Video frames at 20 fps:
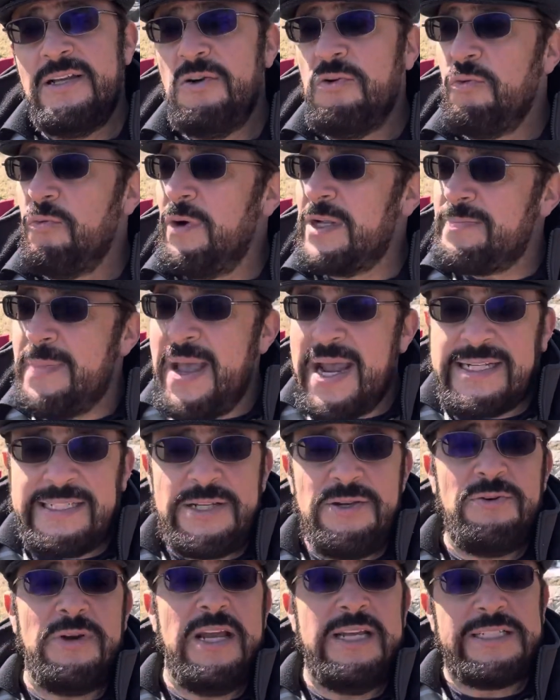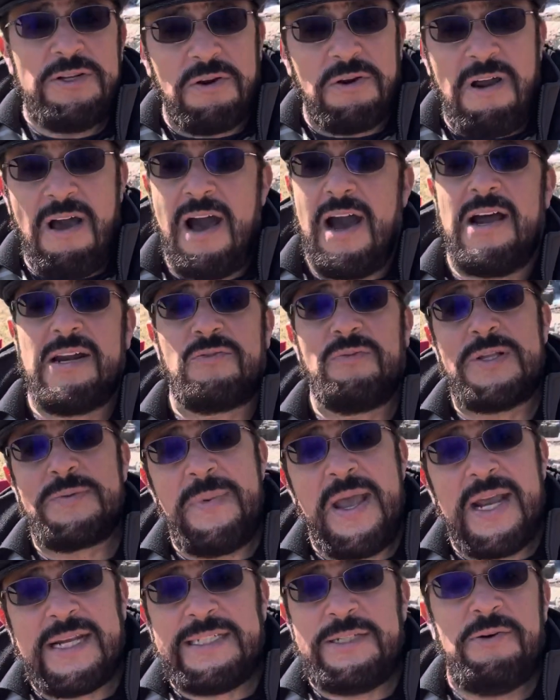What makes you is your heart. What
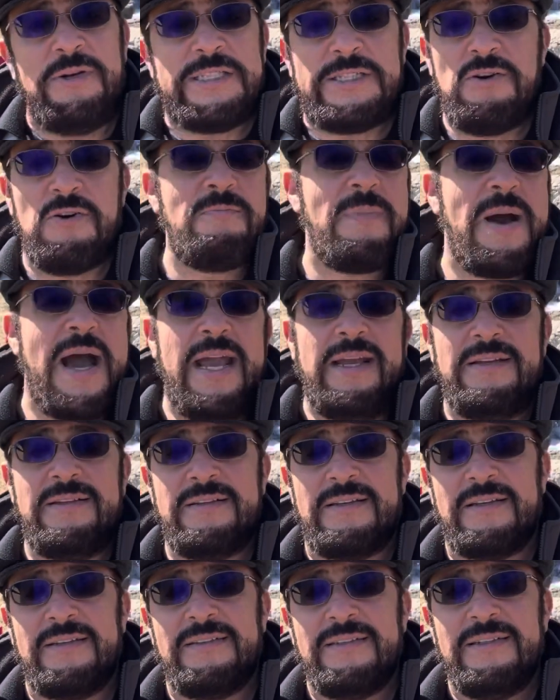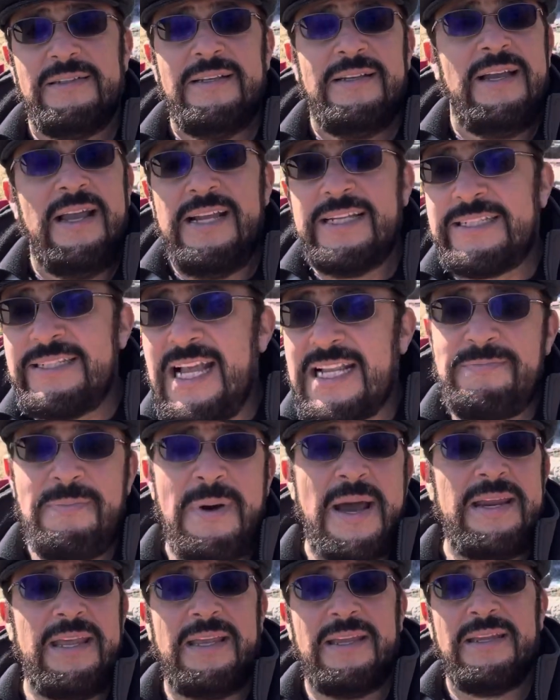makes you is your mind. It's not
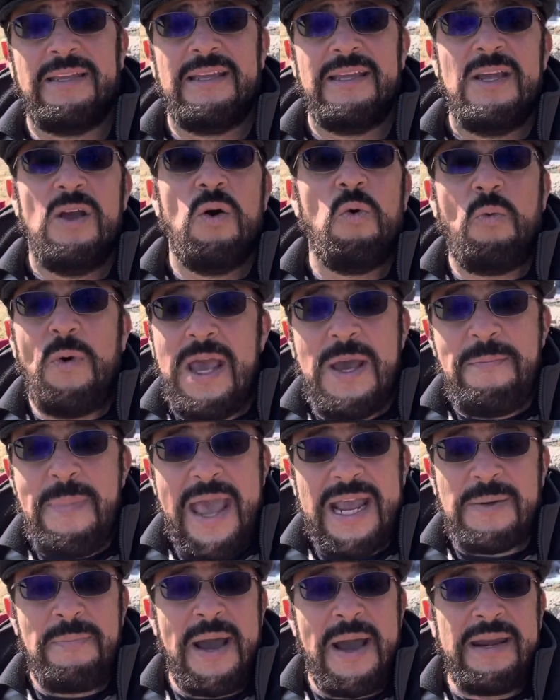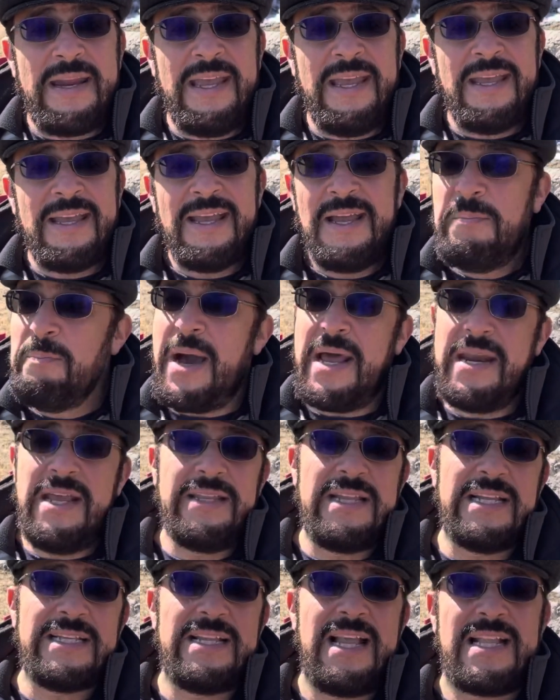money. We make money. Money
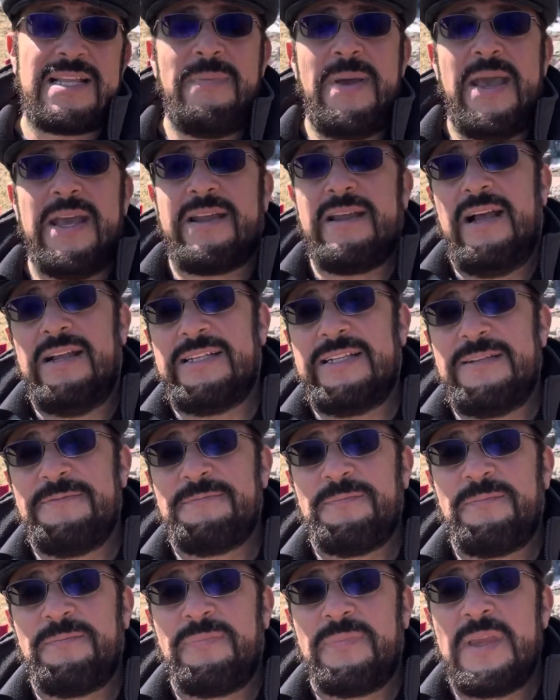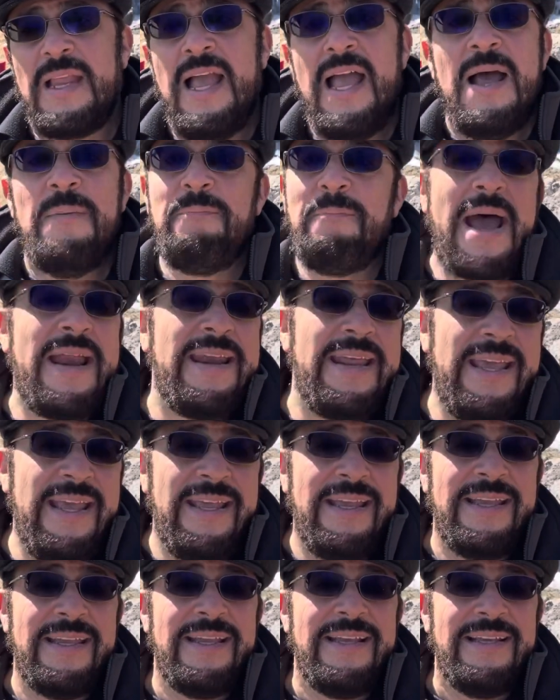does not make us.
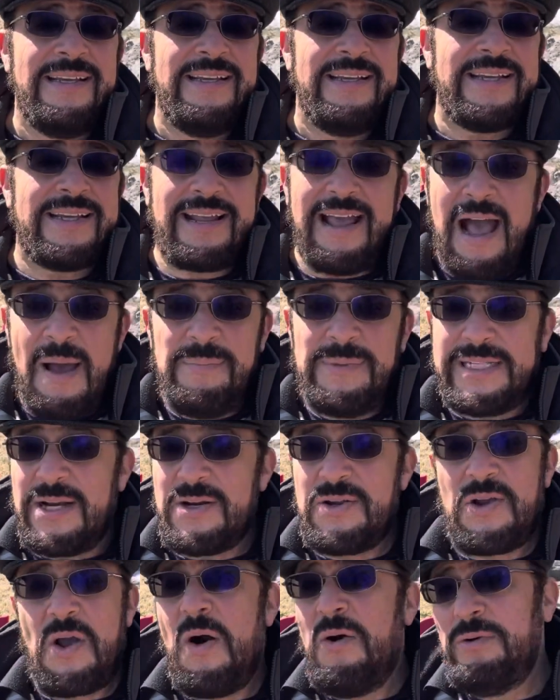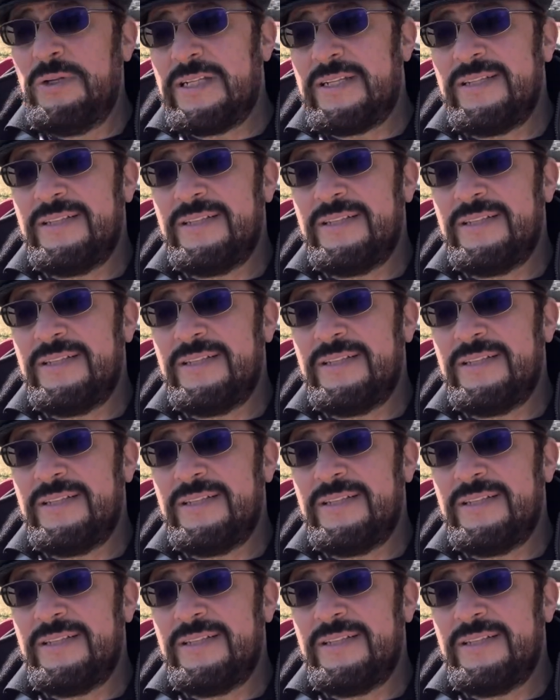Money comes and goes.